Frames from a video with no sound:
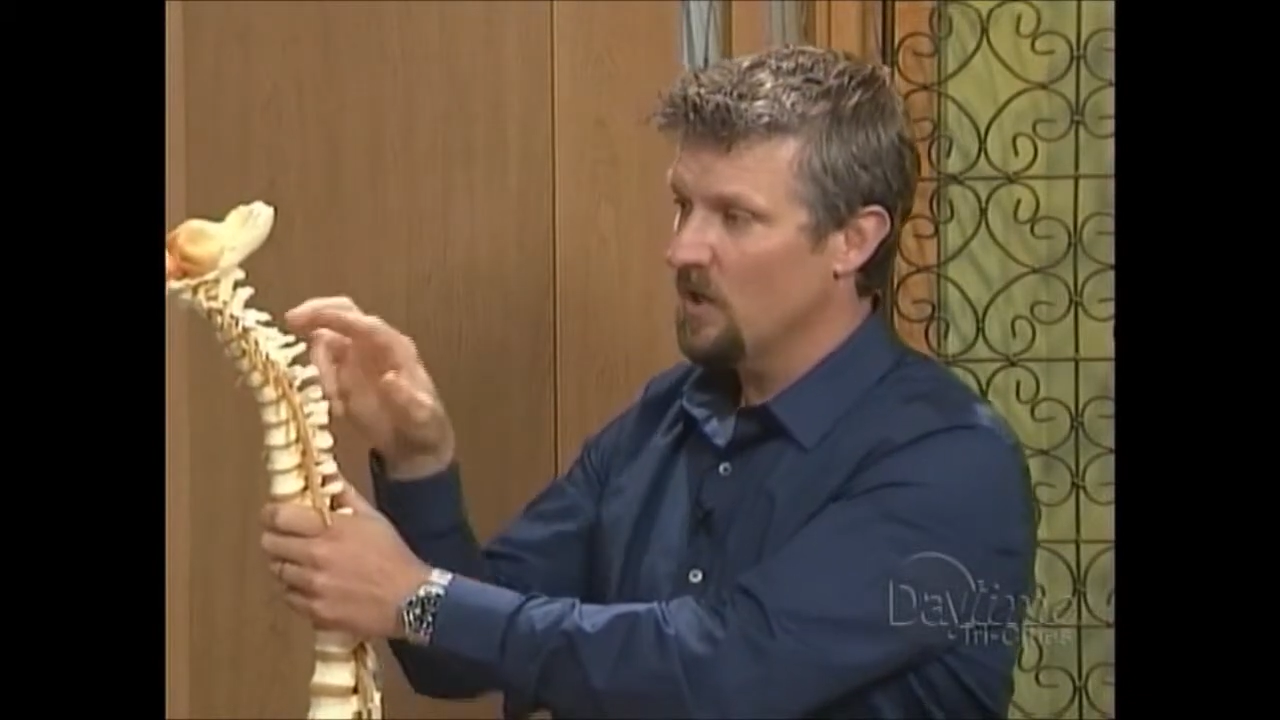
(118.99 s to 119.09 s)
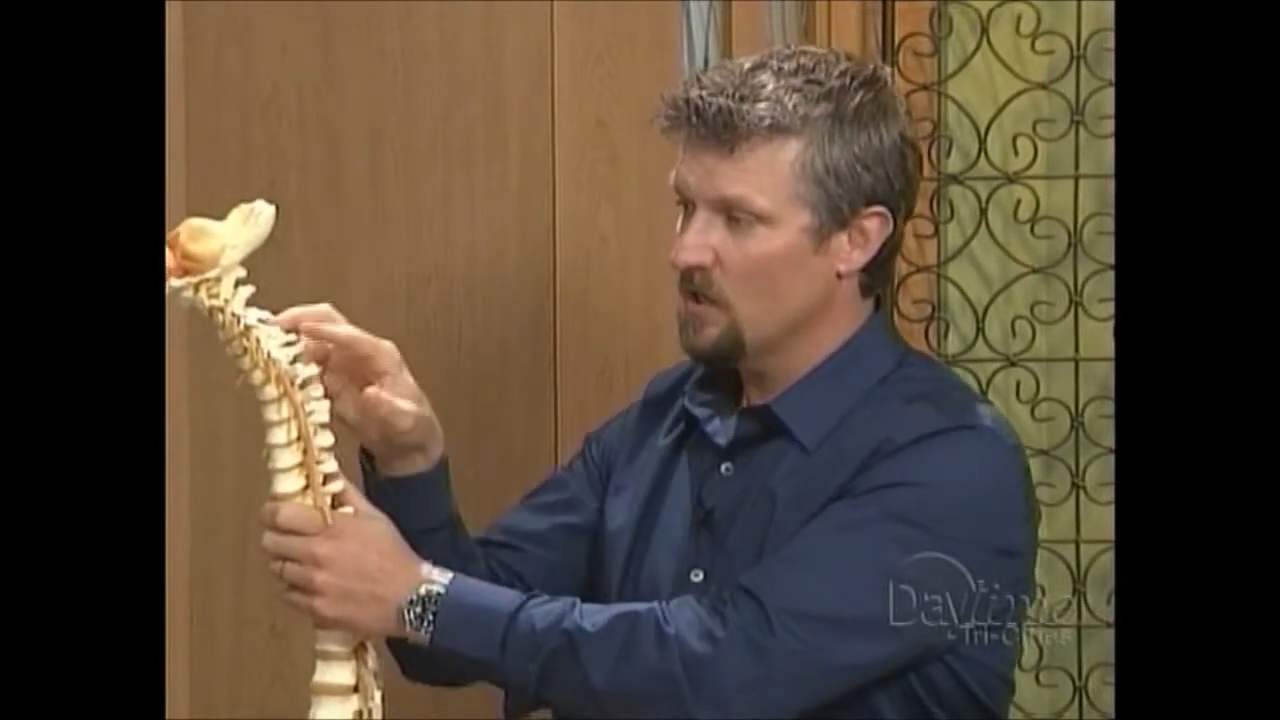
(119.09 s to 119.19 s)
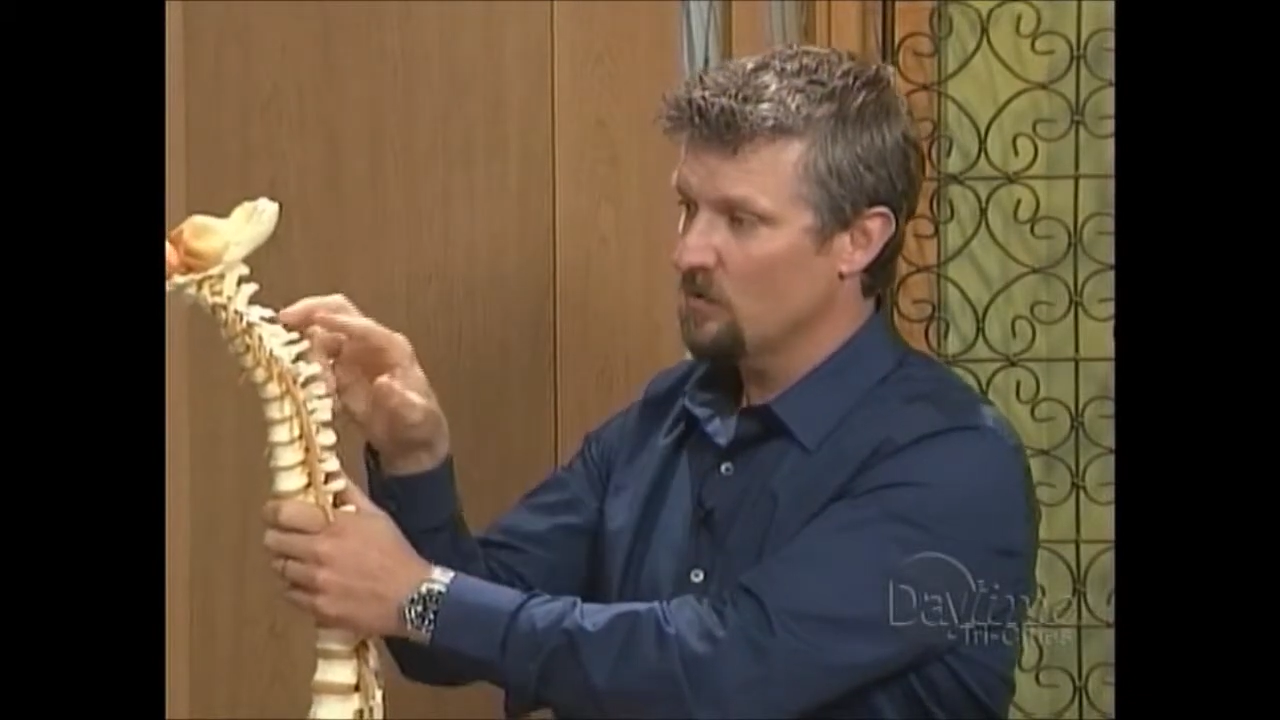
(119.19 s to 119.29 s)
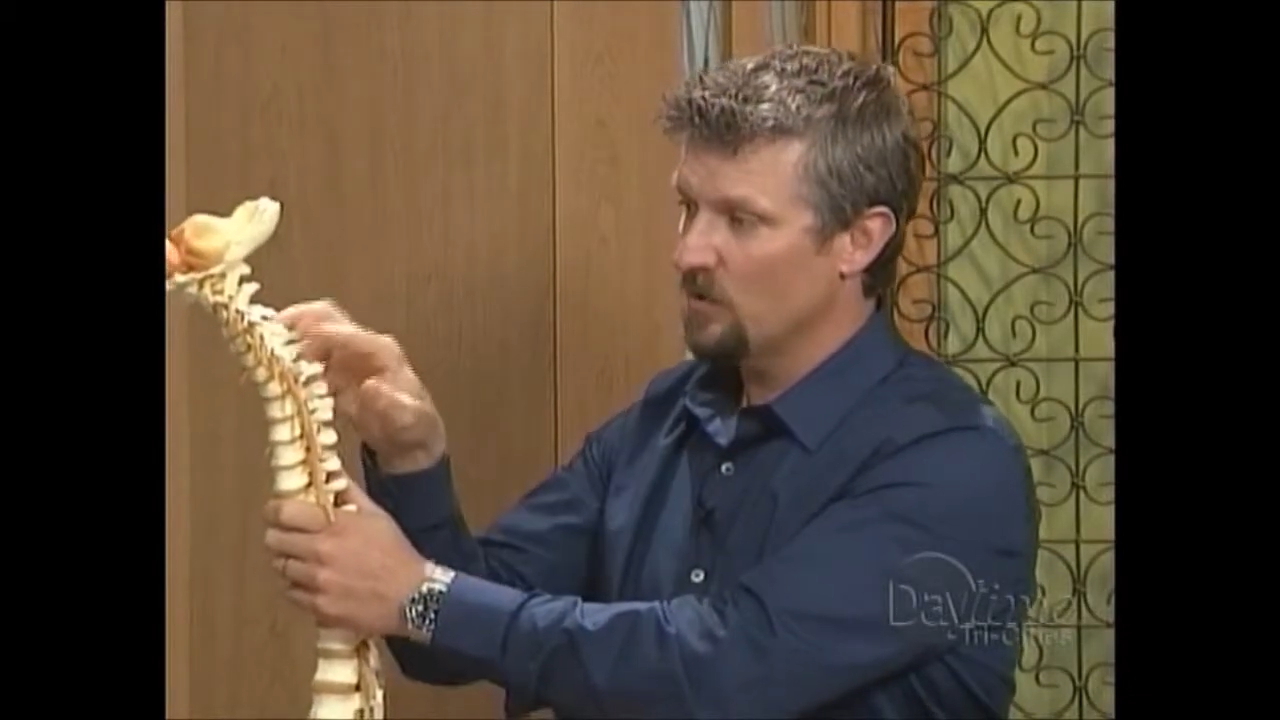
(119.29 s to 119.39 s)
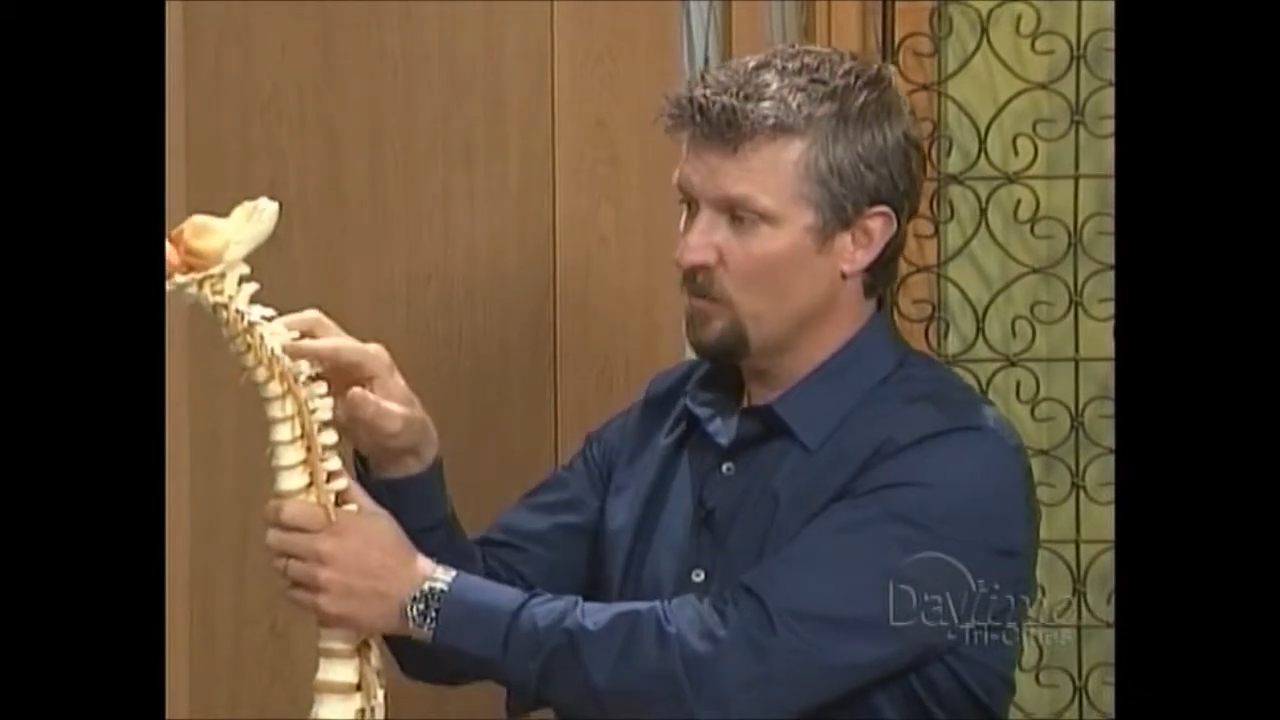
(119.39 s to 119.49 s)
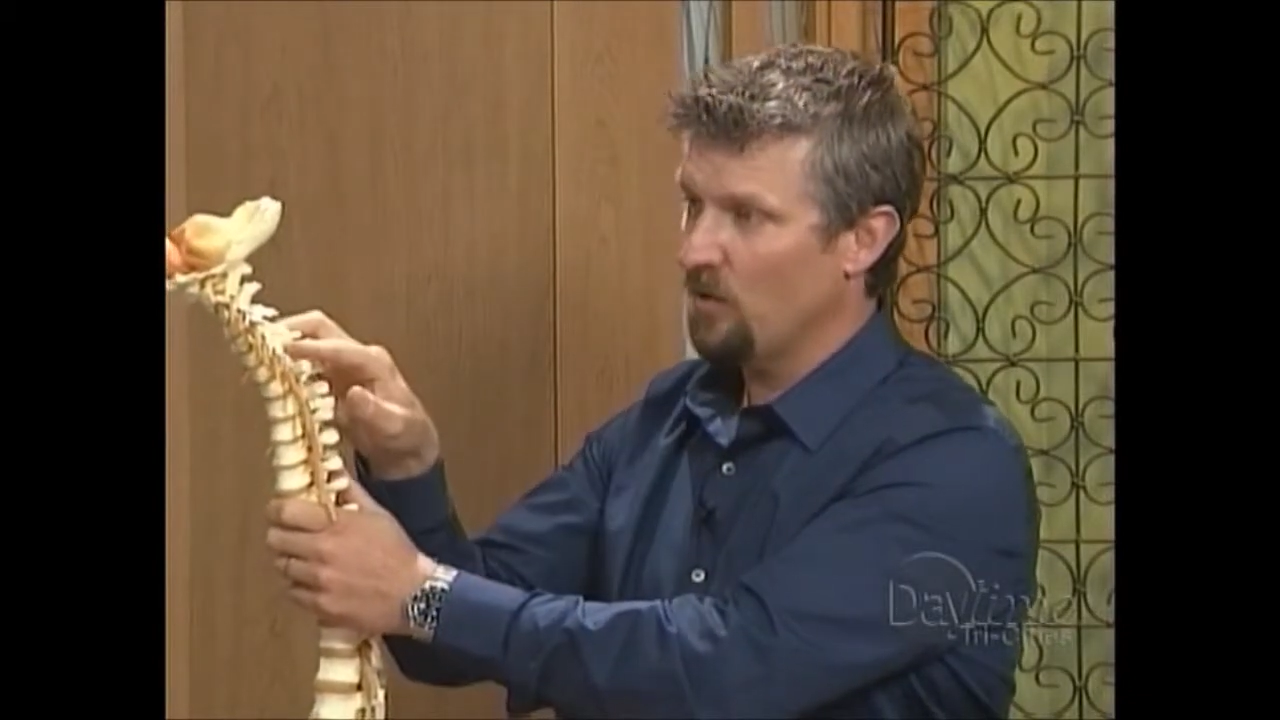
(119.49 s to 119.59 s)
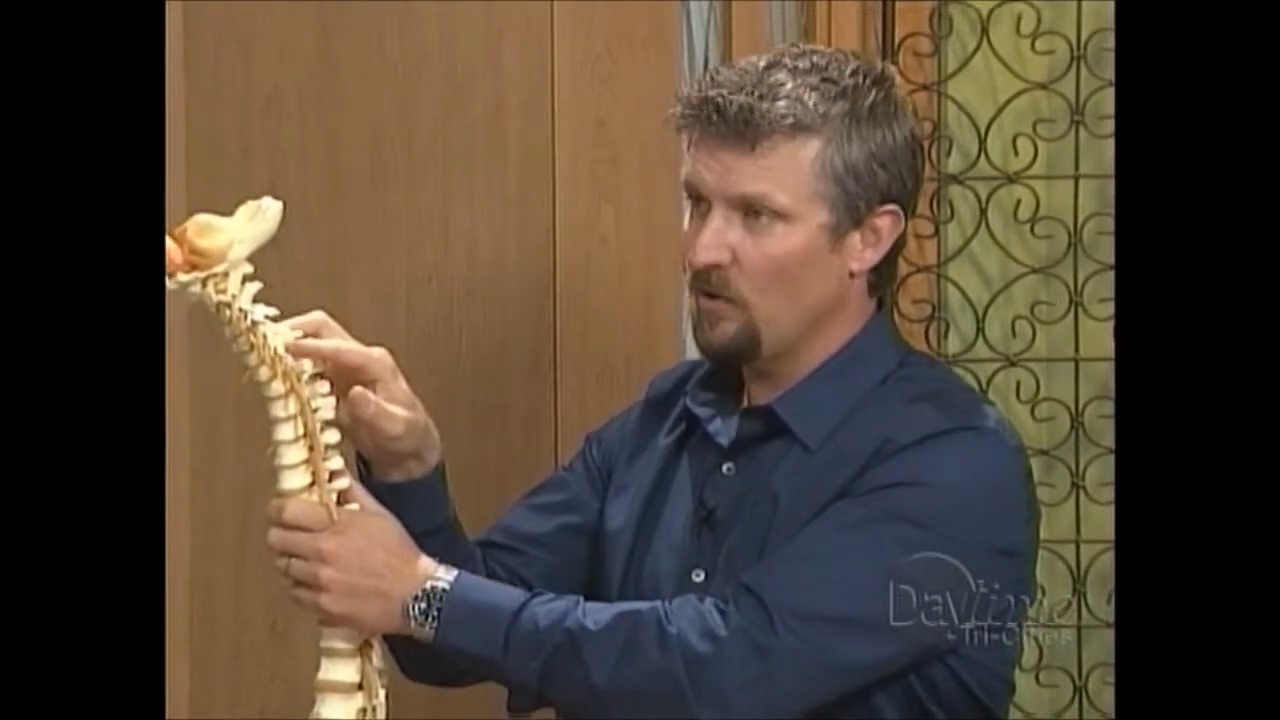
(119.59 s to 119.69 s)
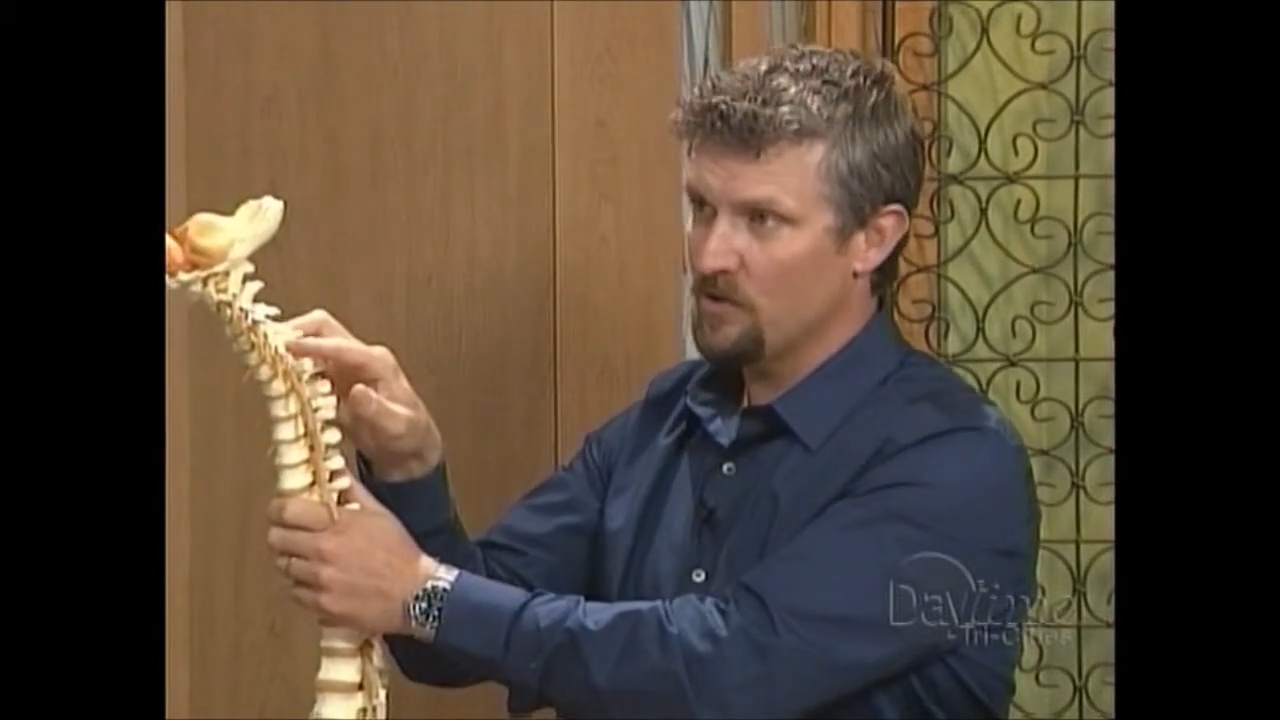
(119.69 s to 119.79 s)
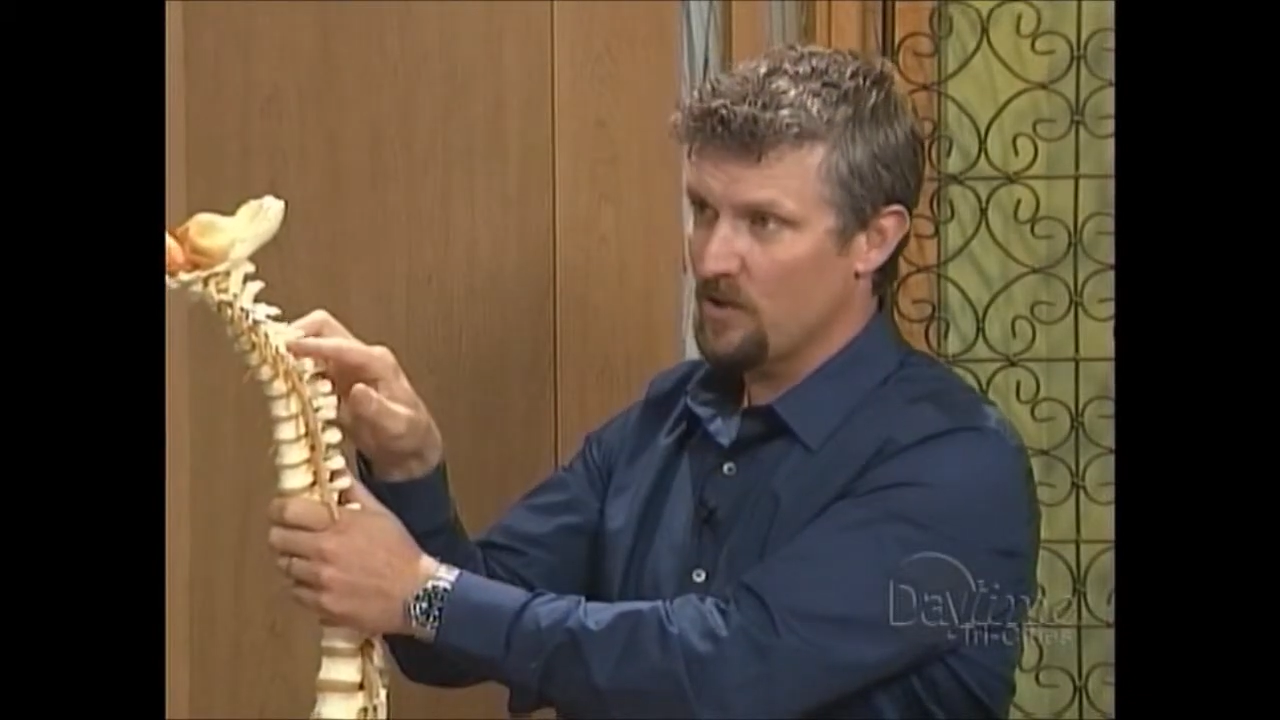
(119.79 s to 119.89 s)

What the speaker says: is with the Pro